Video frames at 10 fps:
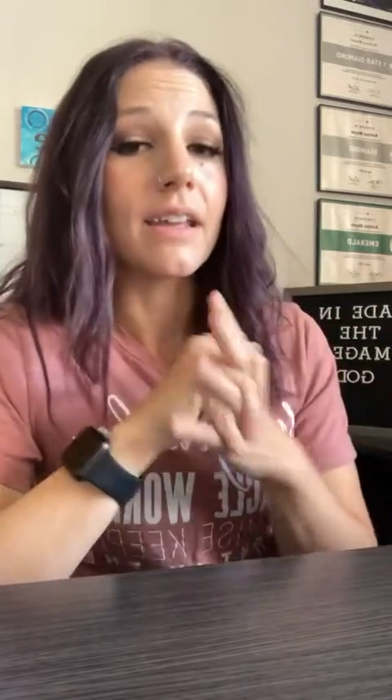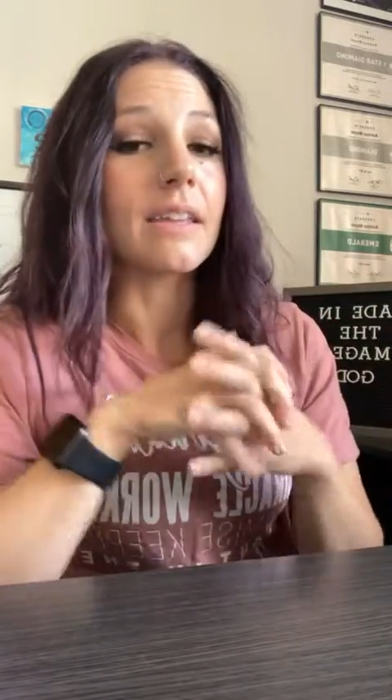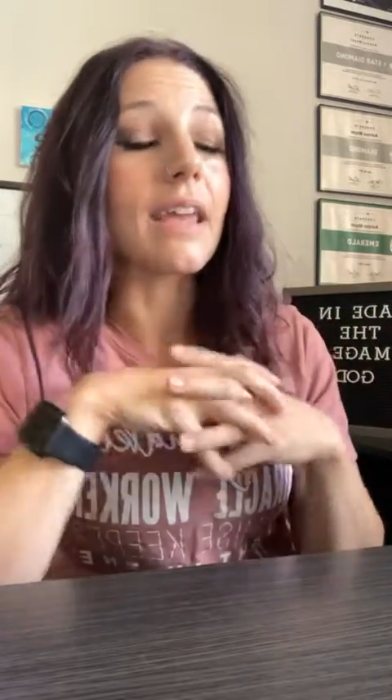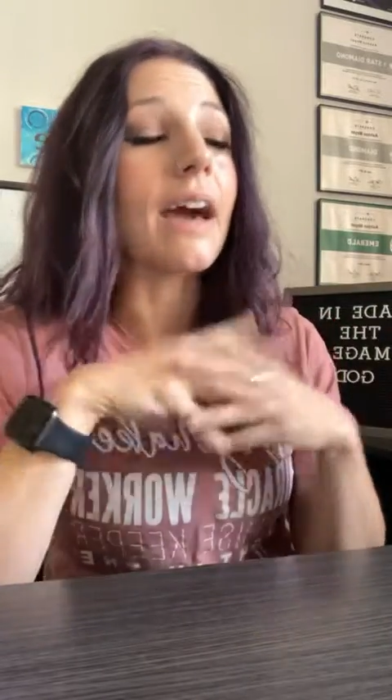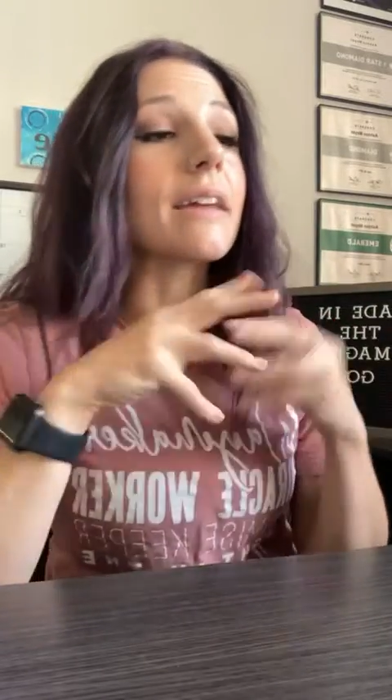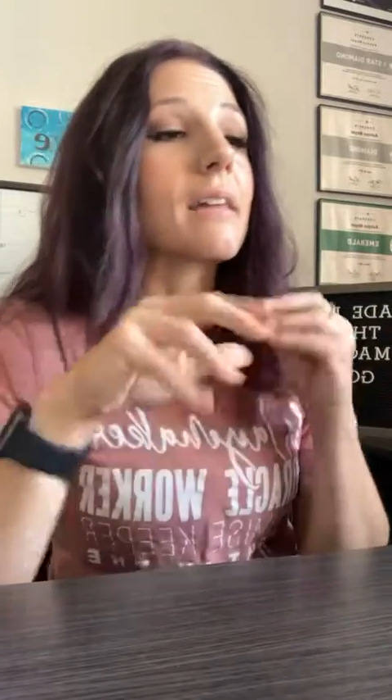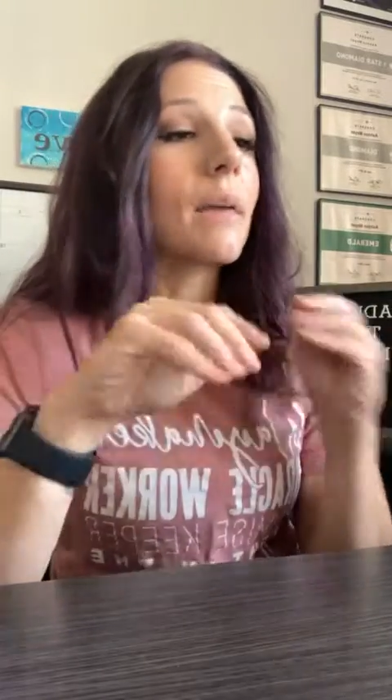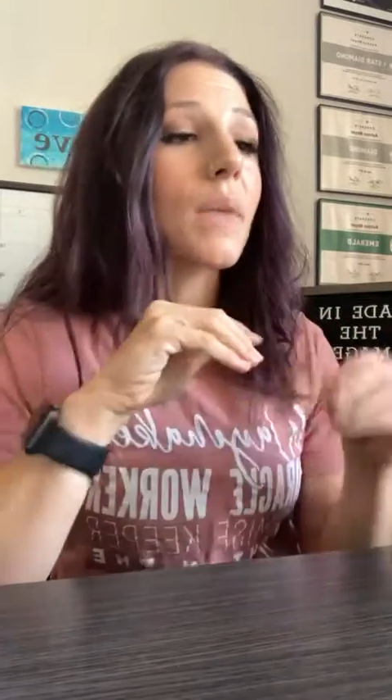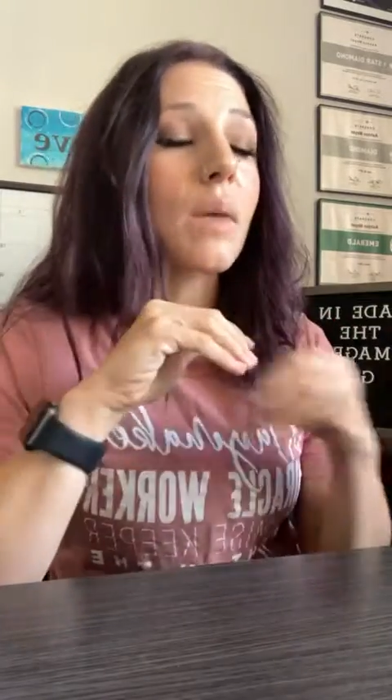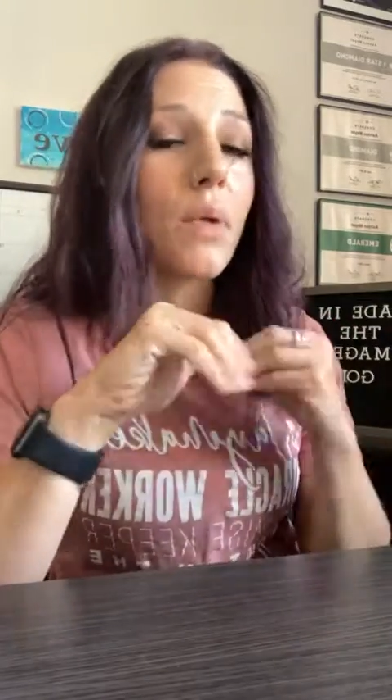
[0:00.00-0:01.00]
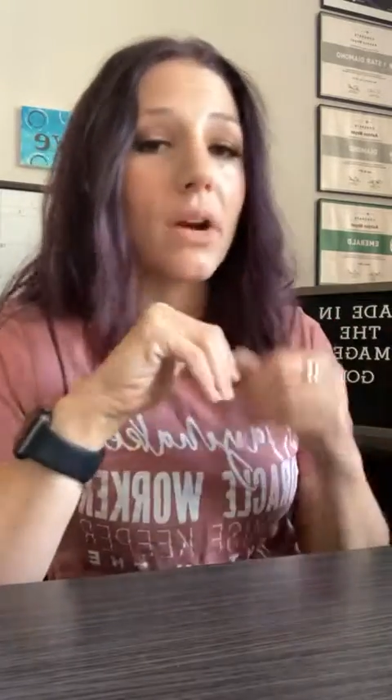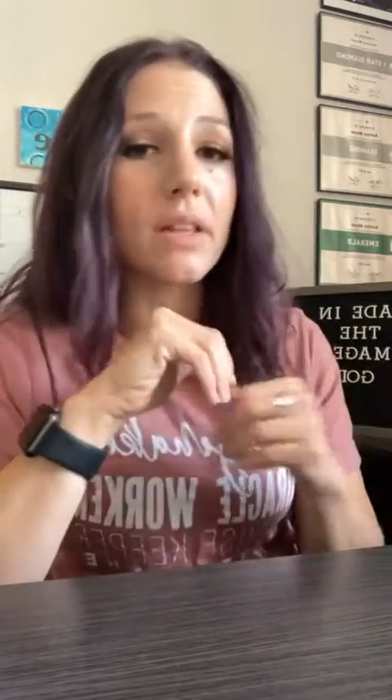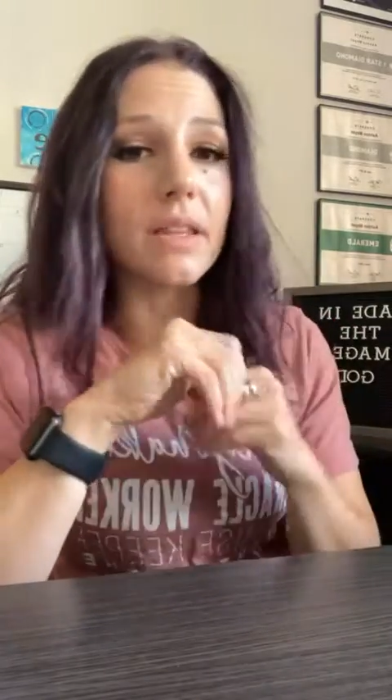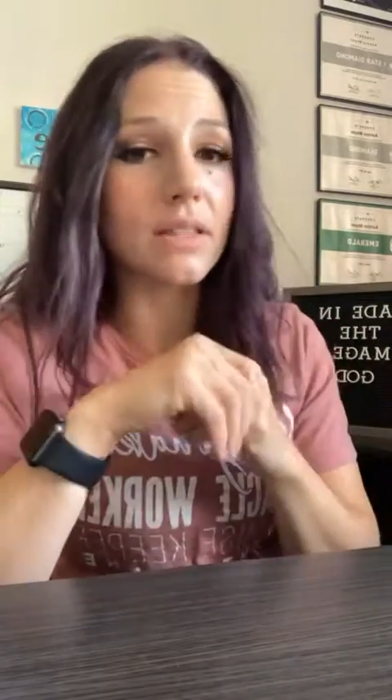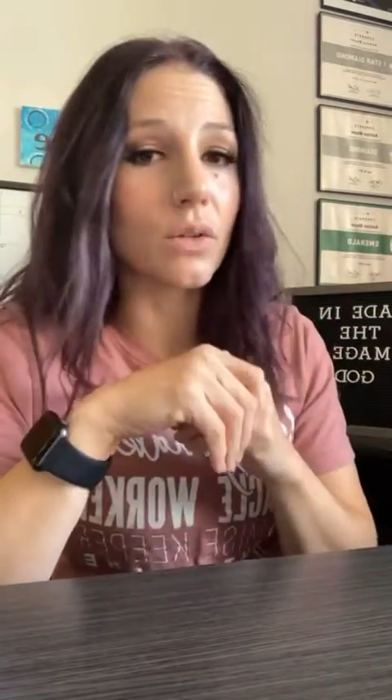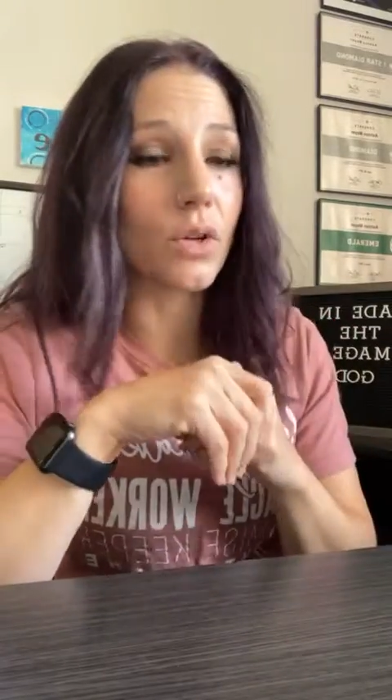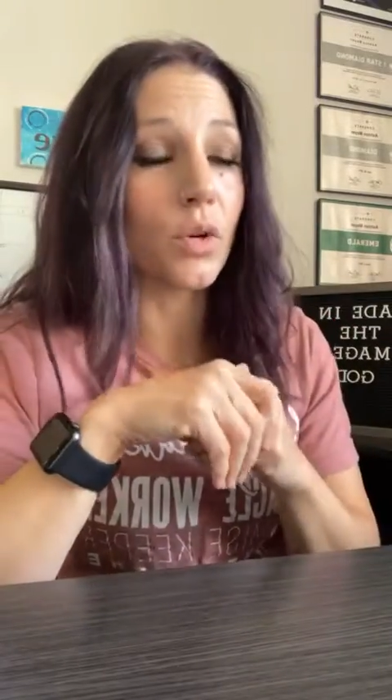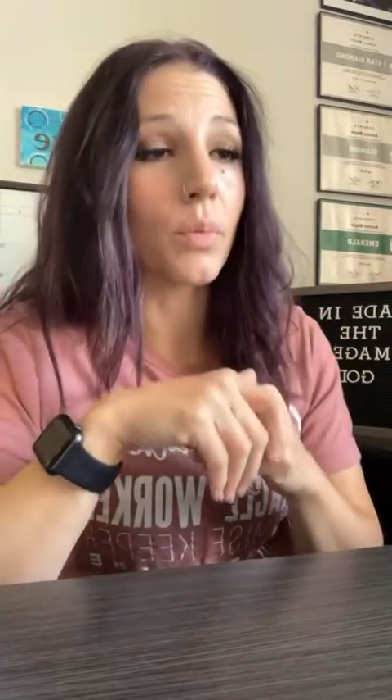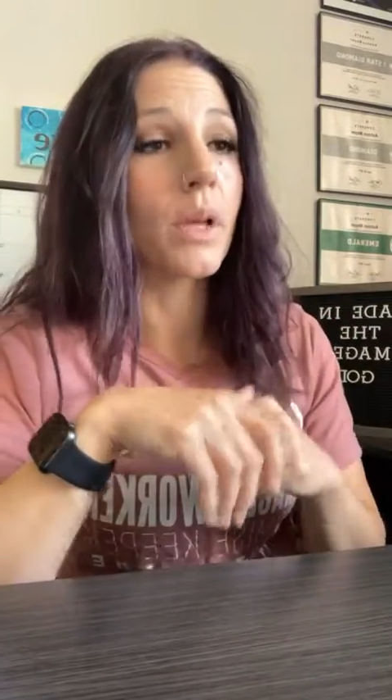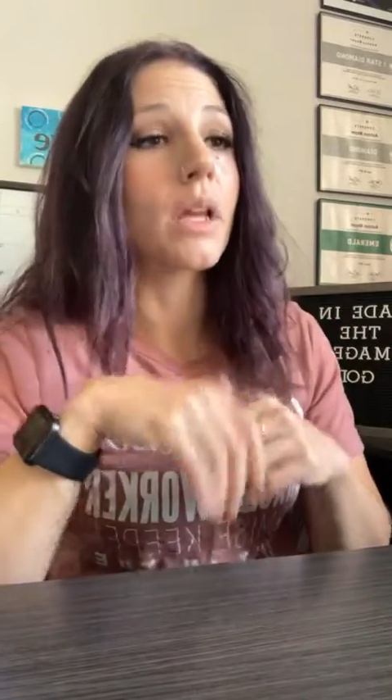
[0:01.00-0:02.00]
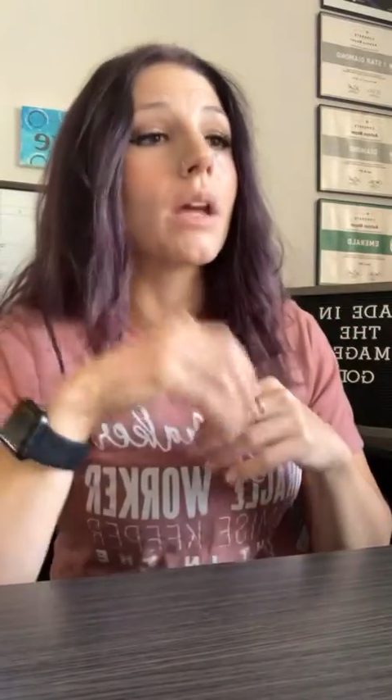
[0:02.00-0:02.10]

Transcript: yeah, get me a part of this group.